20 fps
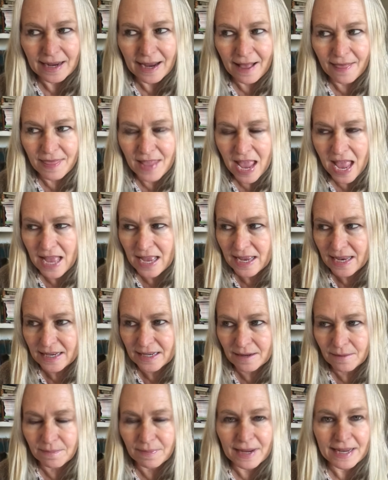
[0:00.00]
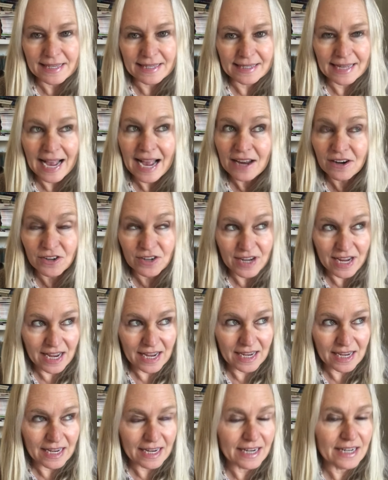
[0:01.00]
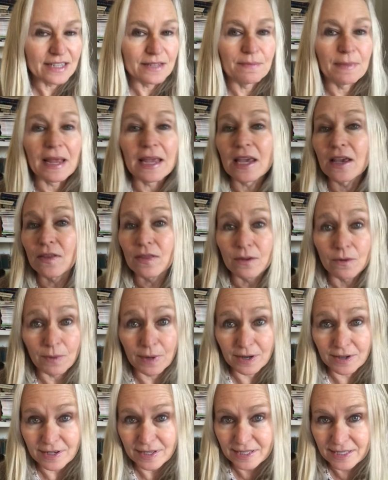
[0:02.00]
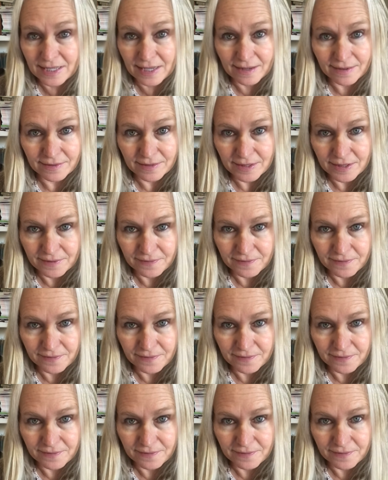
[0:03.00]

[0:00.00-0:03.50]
and then by Saturday, it is making the weirdest sounds.